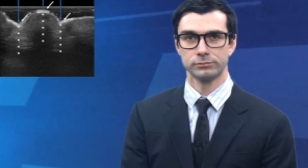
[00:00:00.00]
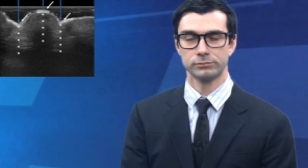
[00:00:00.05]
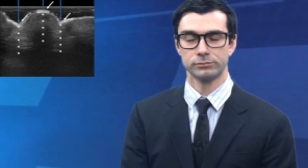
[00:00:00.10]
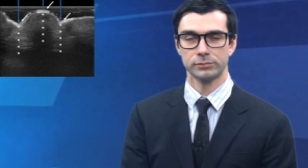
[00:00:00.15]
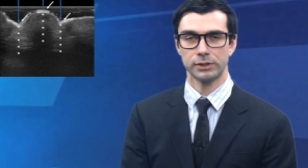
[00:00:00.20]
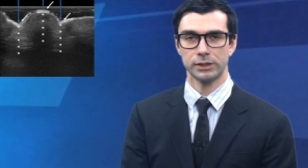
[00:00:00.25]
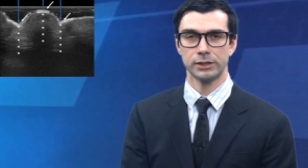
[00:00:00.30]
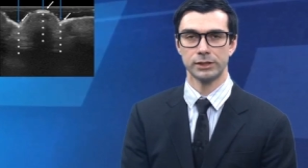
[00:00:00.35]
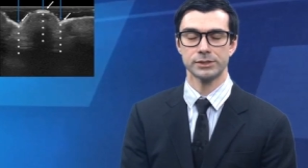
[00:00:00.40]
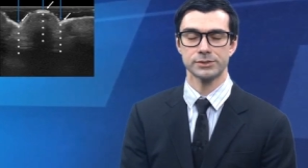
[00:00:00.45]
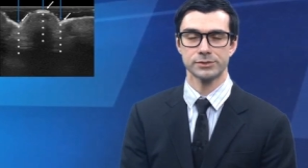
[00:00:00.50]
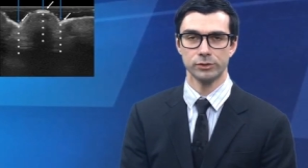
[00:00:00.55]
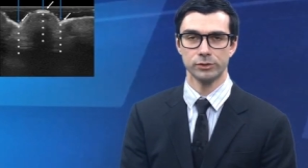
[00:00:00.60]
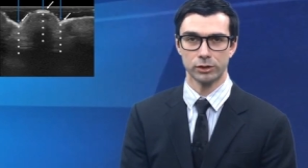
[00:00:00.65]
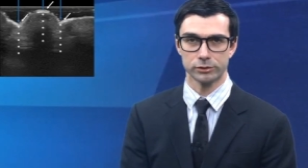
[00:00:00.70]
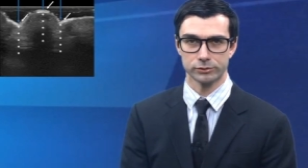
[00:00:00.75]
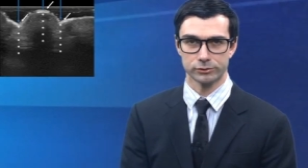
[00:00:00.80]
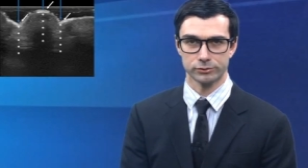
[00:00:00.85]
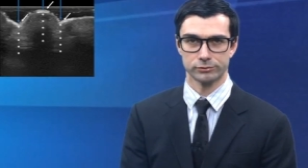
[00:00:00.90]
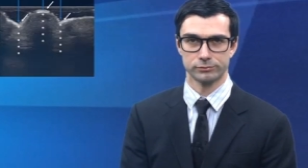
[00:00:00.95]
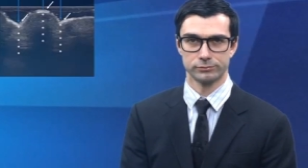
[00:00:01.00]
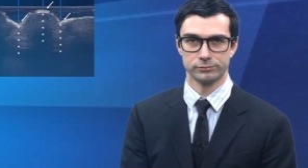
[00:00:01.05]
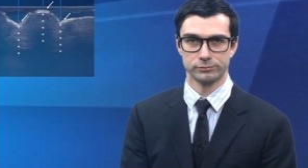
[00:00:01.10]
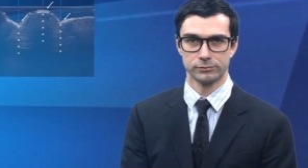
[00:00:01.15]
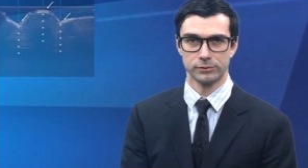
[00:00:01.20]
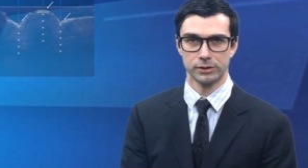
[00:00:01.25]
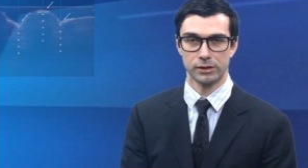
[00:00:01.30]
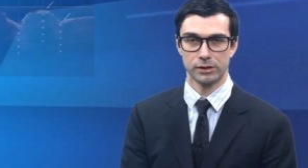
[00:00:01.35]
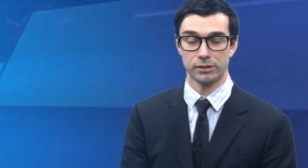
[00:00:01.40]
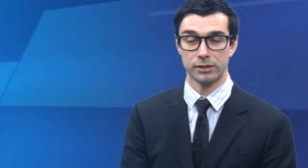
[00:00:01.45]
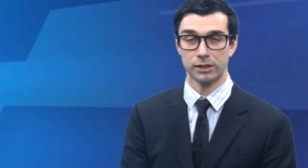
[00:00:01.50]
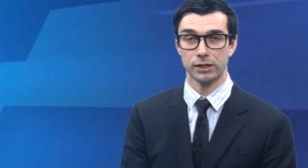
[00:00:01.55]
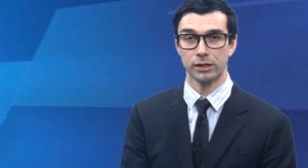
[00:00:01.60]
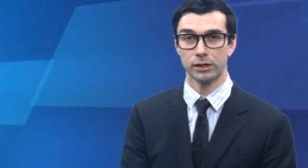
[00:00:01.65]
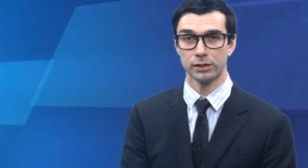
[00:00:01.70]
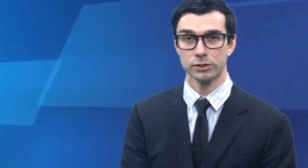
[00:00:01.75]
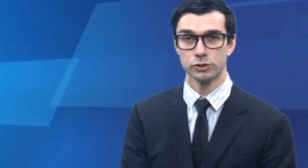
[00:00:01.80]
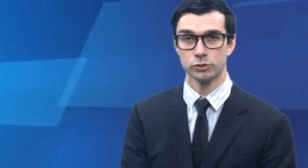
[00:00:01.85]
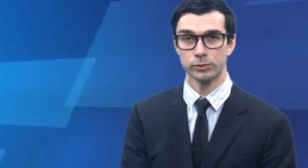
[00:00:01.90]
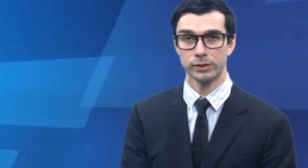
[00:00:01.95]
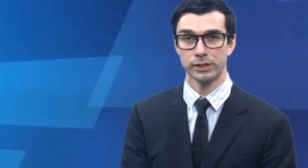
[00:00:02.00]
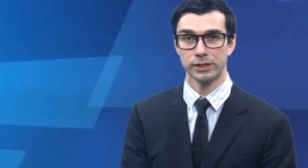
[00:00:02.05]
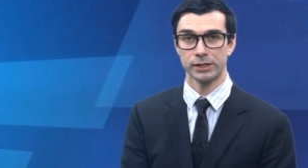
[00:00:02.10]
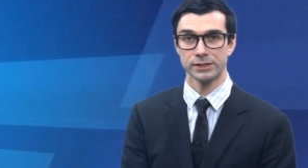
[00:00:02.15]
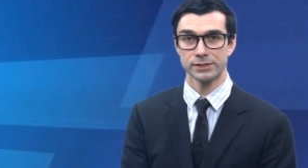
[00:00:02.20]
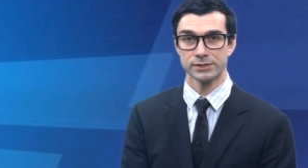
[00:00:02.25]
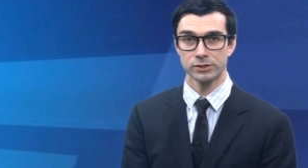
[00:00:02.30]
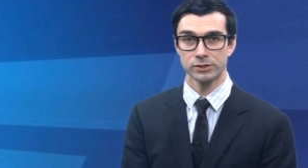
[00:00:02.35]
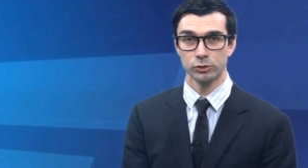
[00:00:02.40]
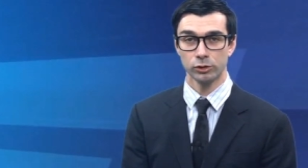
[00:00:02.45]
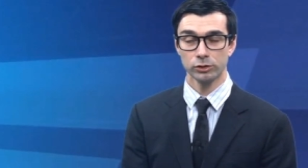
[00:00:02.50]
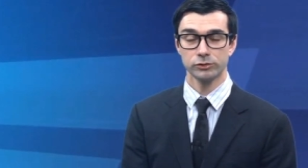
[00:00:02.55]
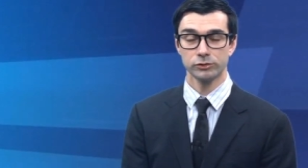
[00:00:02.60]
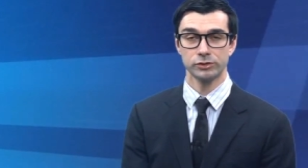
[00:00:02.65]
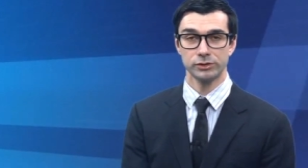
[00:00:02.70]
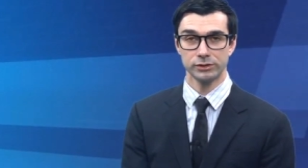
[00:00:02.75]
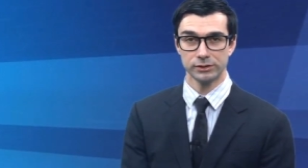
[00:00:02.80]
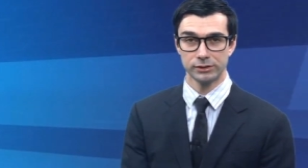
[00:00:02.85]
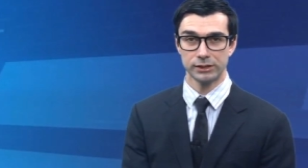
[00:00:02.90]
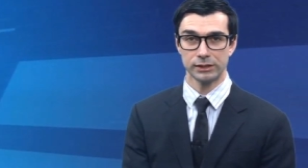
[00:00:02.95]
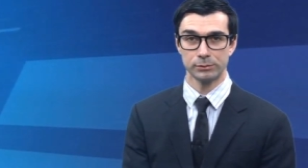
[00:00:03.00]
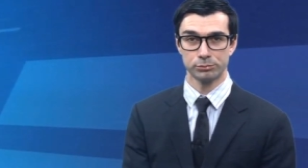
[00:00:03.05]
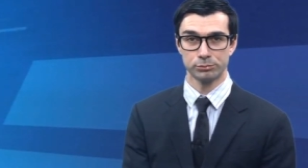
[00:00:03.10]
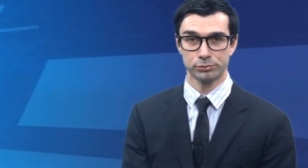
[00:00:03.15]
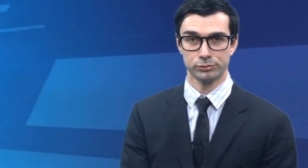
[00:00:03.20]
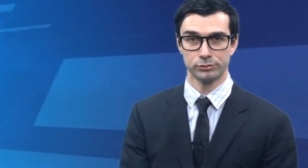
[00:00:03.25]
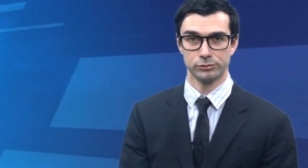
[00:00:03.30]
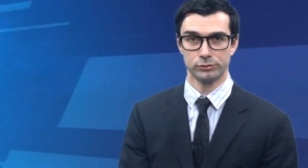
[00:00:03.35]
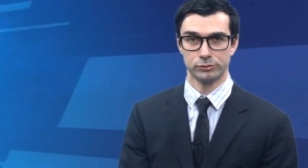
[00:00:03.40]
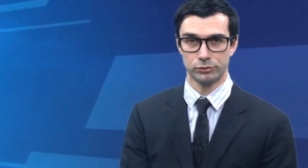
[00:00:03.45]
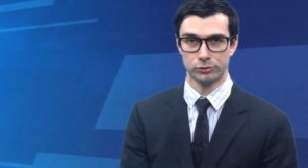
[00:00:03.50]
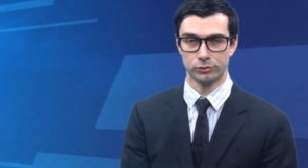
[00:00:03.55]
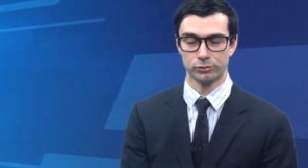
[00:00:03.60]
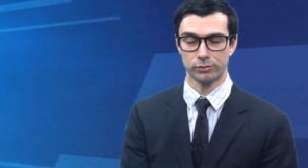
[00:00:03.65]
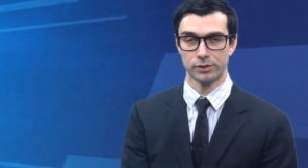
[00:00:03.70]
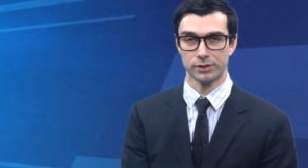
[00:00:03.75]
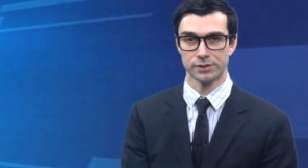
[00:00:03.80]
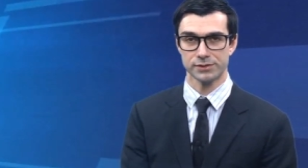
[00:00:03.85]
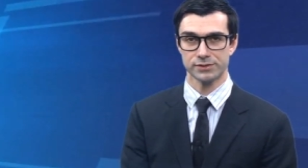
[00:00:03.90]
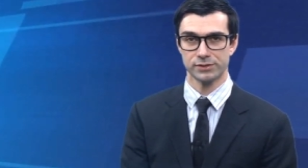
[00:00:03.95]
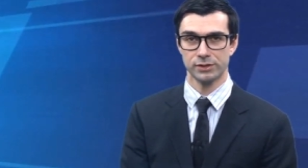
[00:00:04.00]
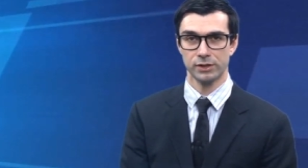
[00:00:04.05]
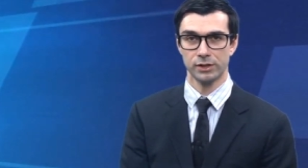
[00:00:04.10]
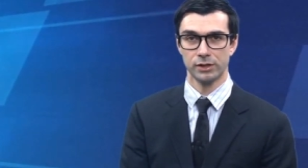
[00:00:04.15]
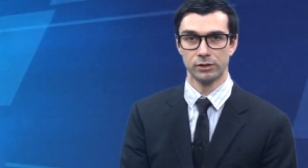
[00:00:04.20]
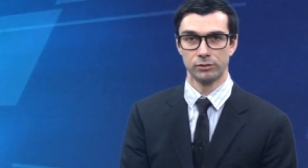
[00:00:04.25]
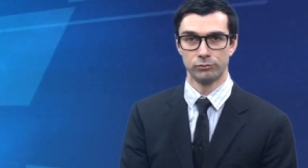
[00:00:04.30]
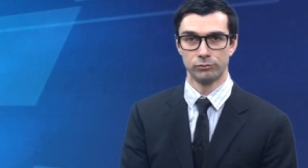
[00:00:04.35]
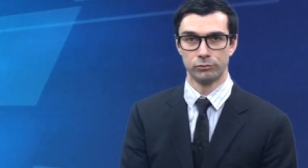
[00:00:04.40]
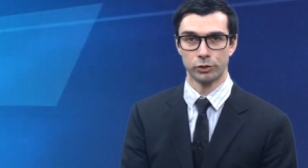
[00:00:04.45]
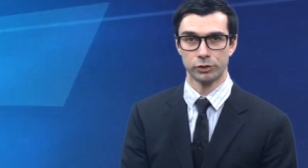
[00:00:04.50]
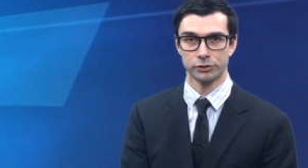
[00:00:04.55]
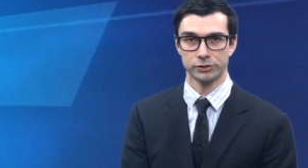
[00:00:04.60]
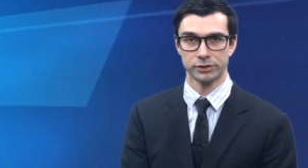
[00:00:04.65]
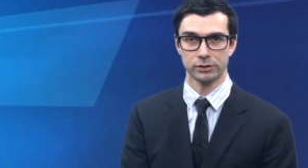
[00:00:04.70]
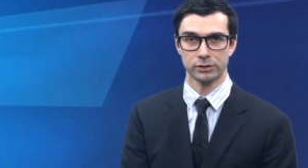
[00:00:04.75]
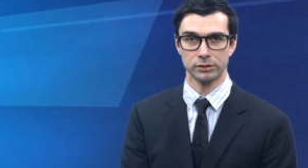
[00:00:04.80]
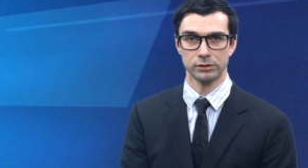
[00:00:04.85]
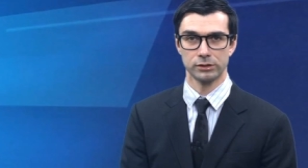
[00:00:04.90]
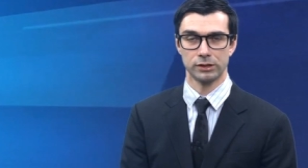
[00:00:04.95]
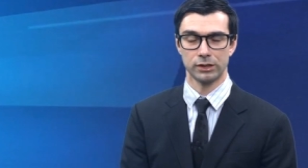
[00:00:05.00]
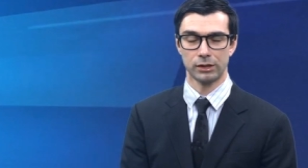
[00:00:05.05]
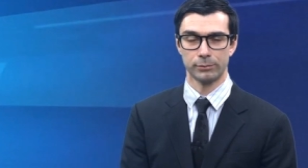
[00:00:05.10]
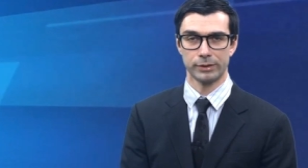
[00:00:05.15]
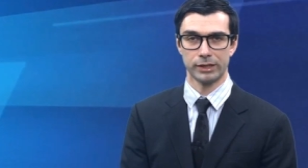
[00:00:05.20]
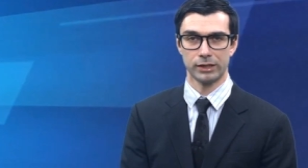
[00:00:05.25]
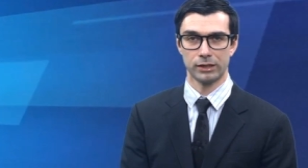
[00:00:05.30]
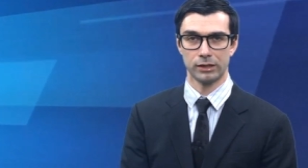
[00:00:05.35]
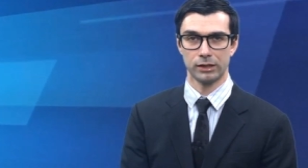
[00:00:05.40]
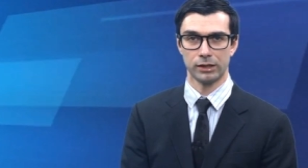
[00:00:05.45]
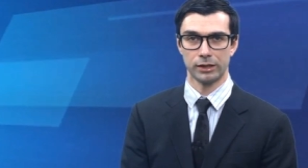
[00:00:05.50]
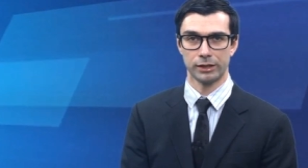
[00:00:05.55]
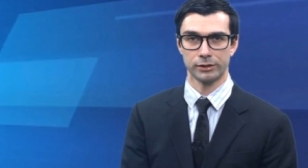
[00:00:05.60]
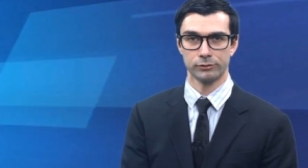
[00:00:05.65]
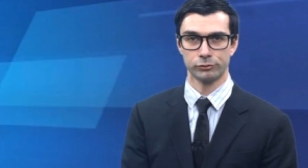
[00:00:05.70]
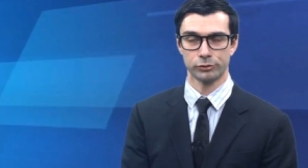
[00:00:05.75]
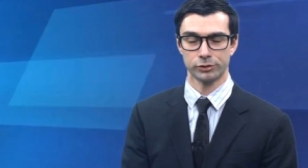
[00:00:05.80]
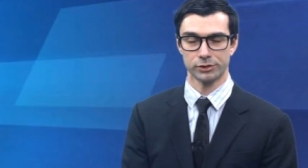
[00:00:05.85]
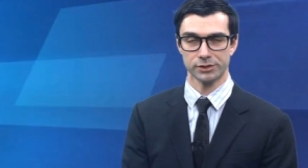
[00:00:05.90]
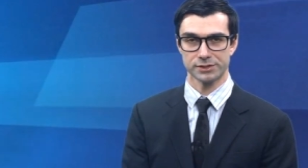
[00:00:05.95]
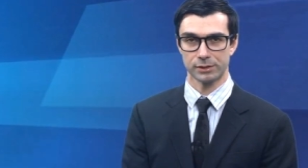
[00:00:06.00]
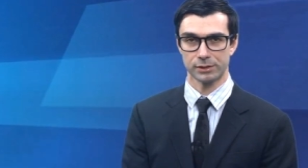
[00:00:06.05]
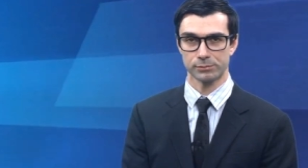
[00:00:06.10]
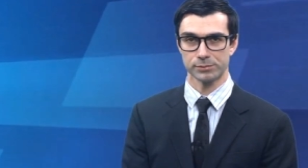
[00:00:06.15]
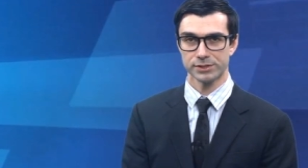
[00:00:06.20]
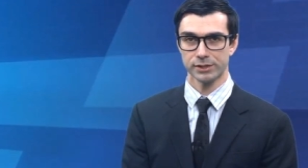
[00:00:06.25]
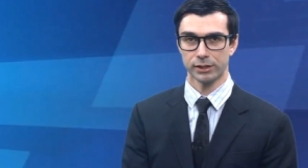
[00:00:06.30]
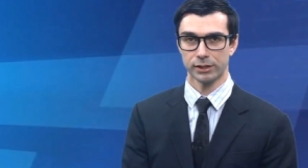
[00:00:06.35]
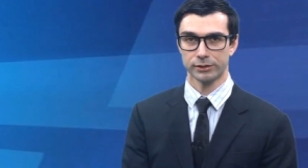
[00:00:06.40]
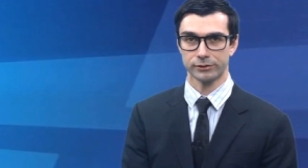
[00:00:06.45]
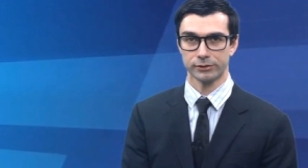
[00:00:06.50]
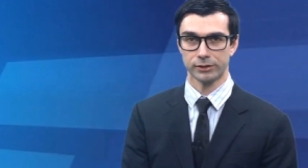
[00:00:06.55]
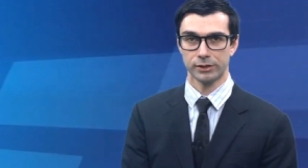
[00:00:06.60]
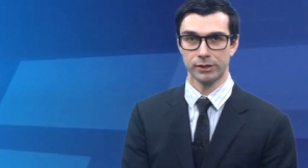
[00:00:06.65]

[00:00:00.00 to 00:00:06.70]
it is not. The artery is not deep to this vertical glabella line for the same side.